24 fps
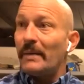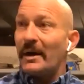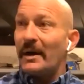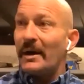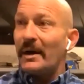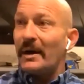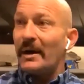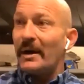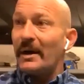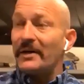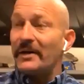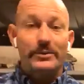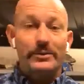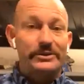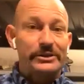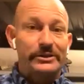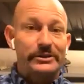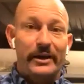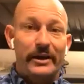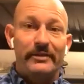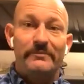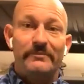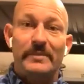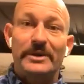think I was just kind
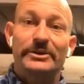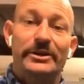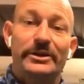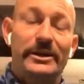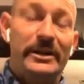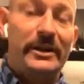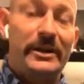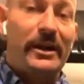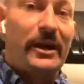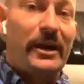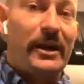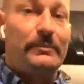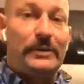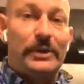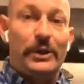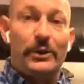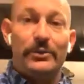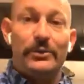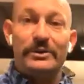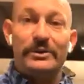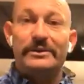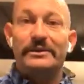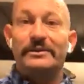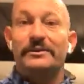of mentioning,
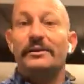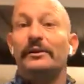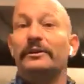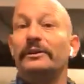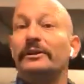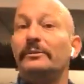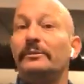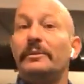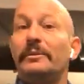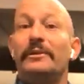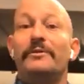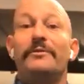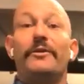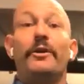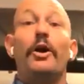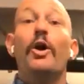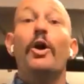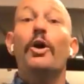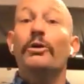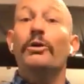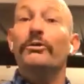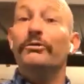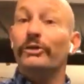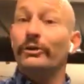this is a little bit of our
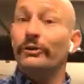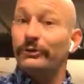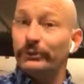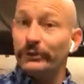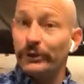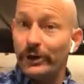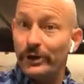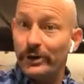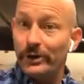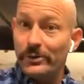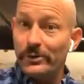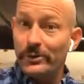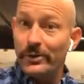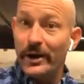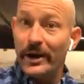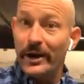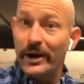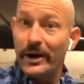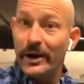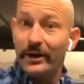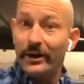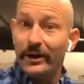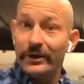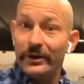overflow
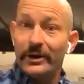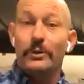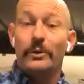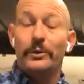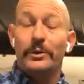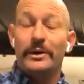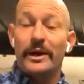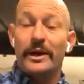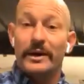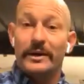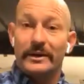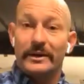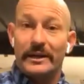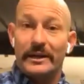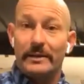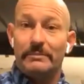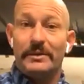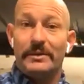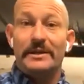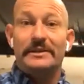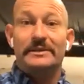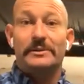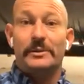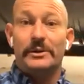area where we kind of keep
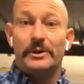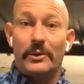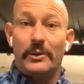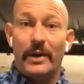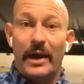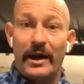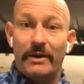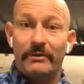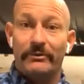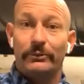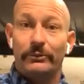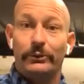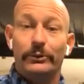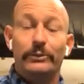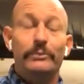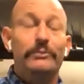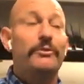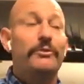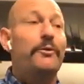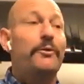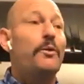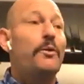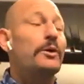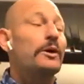things that we don't have
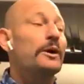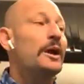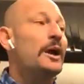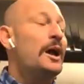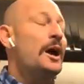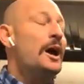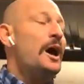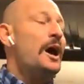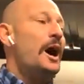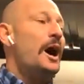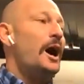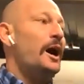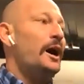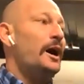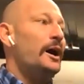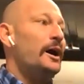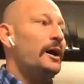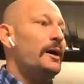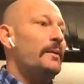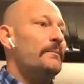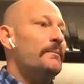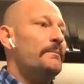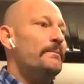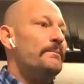room for.
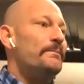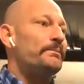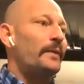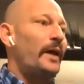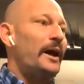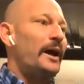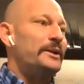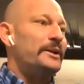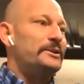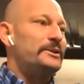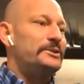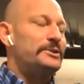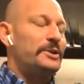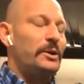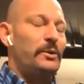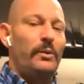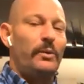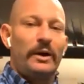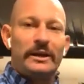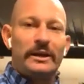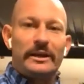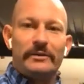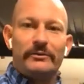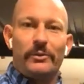I don't
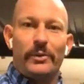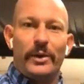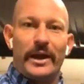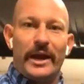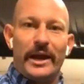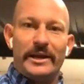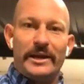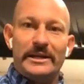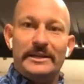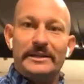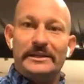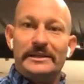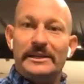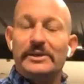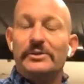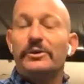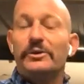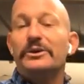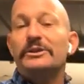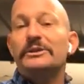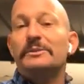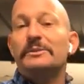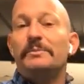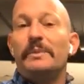want to give away any
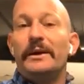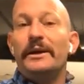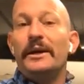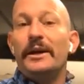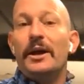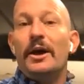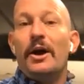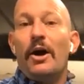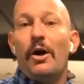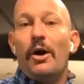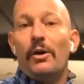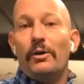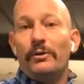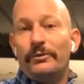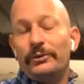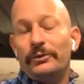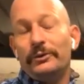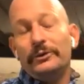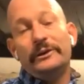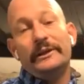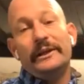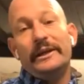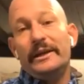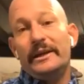secrets, but
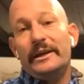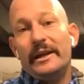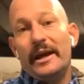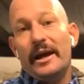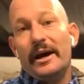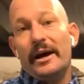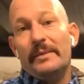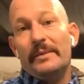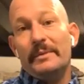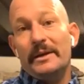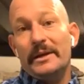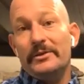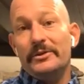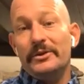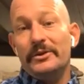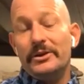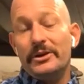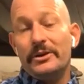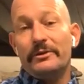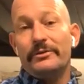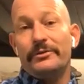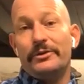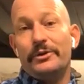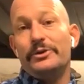hopefully in the
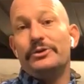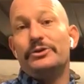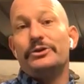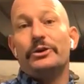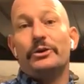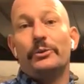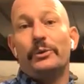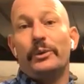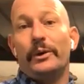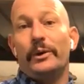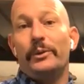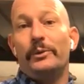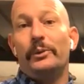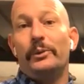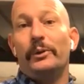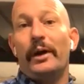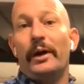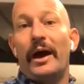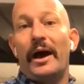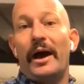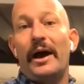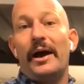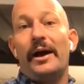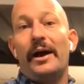near future, we will
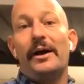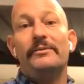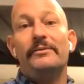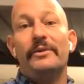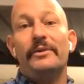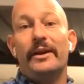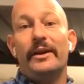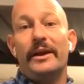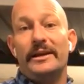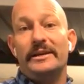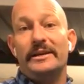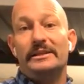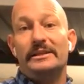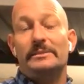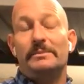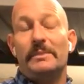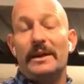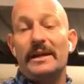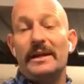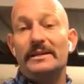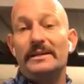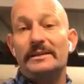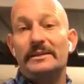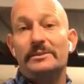have a
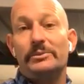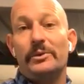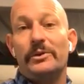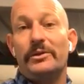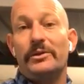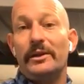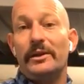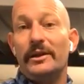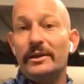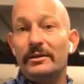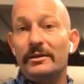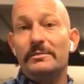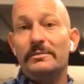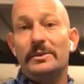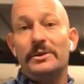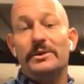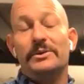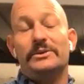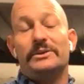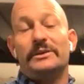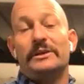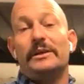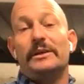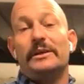space within the
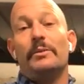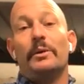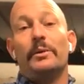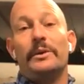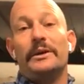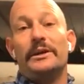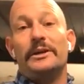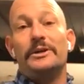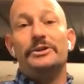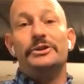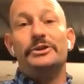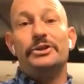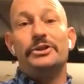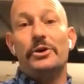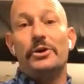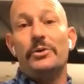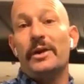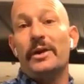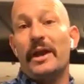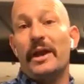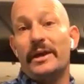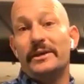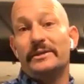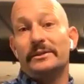museum where we can
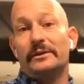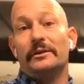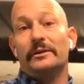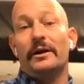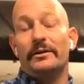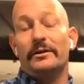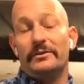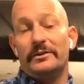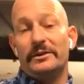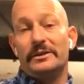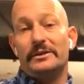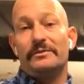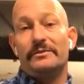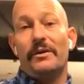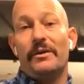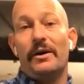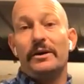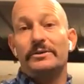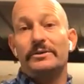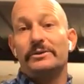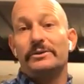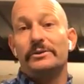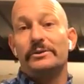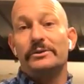showcase a lot of these
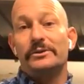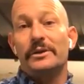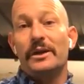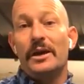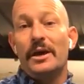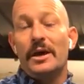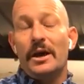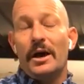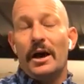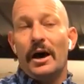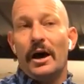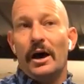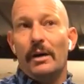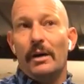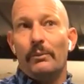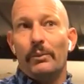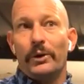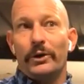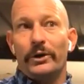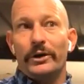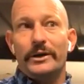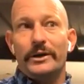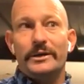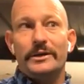fossils.
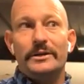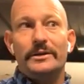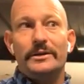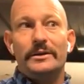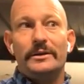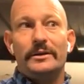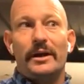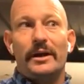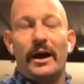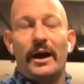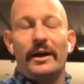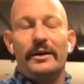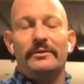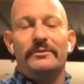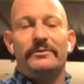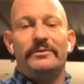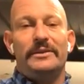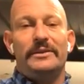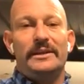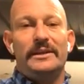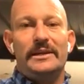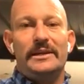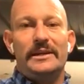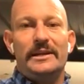We're in kind of
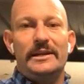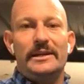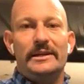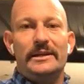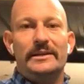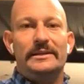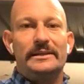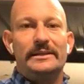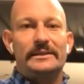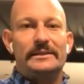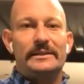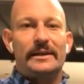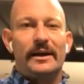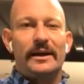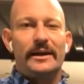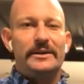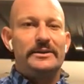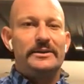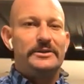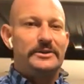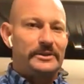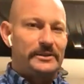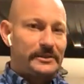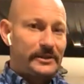the
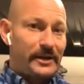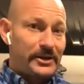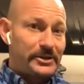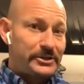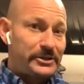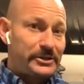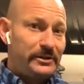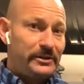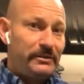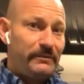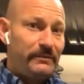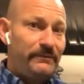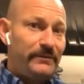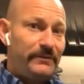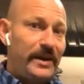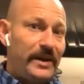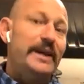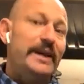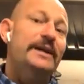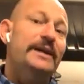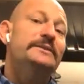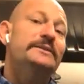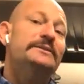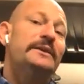design discussion
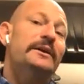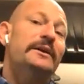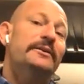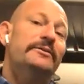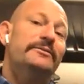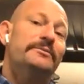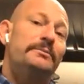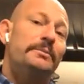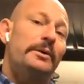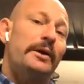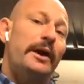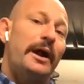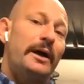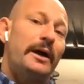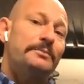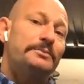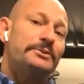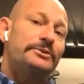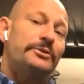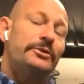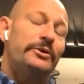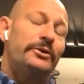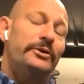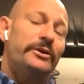phase of
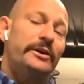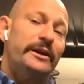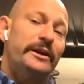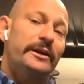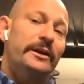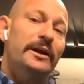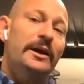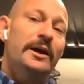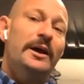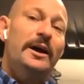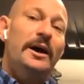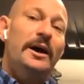perhaps turning